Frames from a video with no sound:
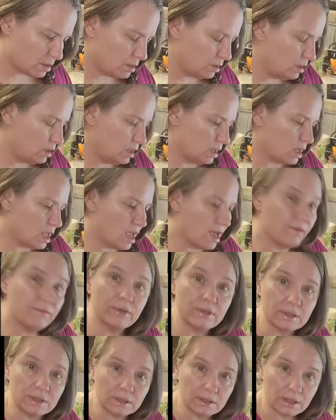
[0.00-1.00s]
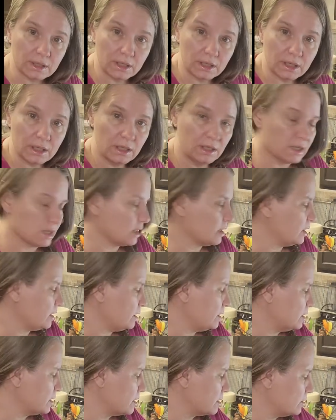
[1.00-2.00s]
the canvases cleaned, I
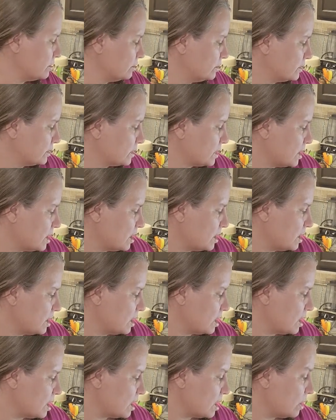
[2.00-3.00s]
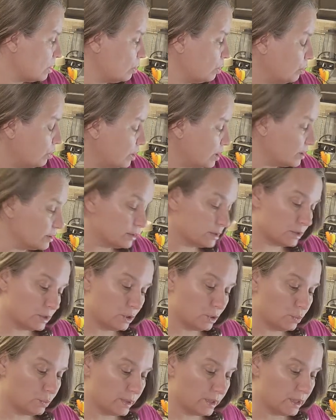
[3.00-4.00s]
clean those. It's
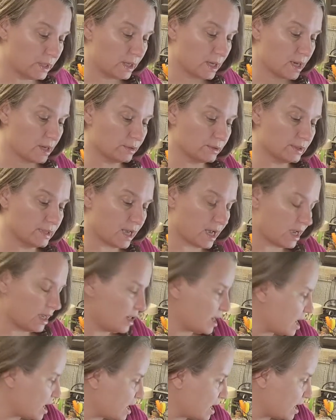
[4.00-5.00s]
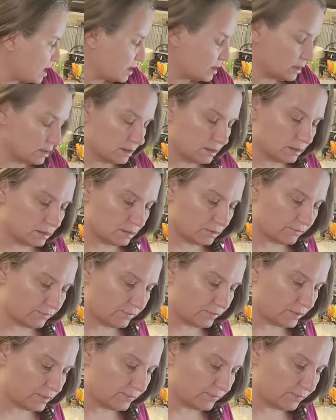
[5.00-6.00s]
too windy outside. I can't
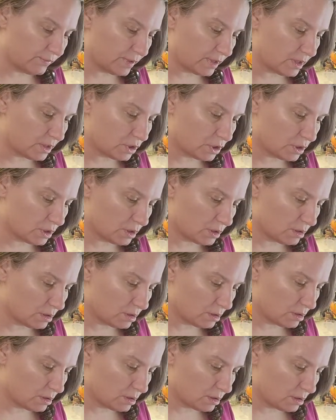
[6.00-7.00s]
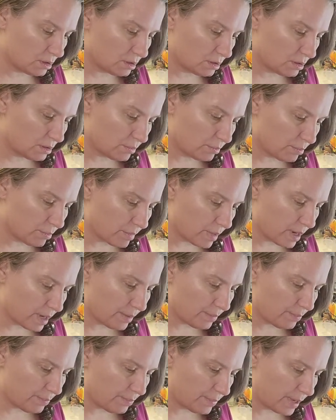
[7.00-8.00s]
finish my
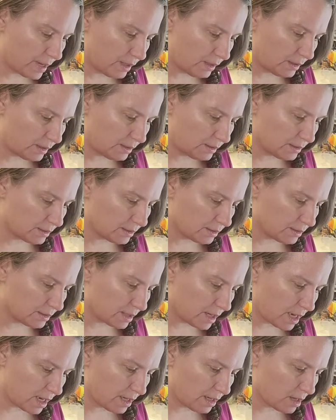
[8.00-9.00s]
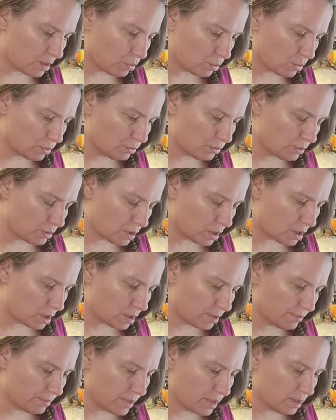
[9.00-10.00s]
paintings inside. I won't
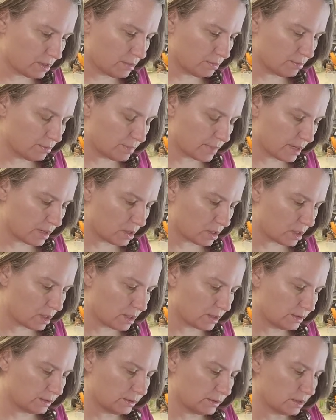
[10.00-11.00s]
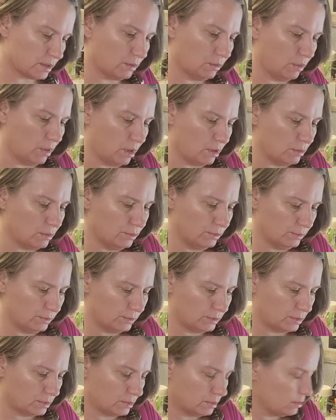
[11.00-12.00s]
harm my dog's lungs,